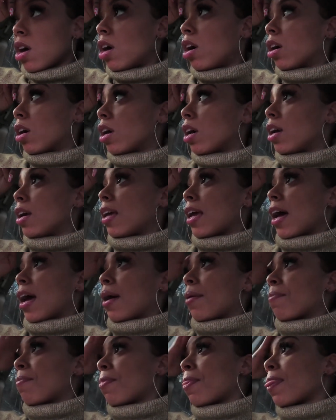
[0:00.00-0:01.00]
Okay,
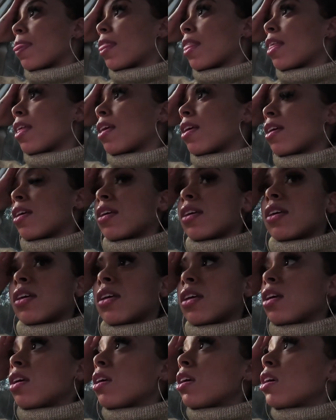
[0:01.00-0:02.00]
yeah. Like, oh, it's a
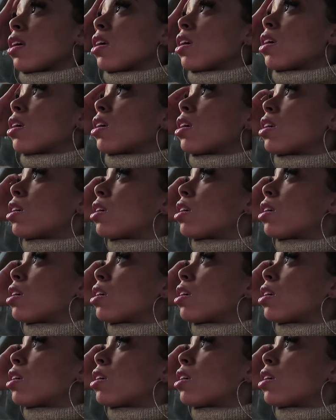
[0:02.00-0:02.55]
child care.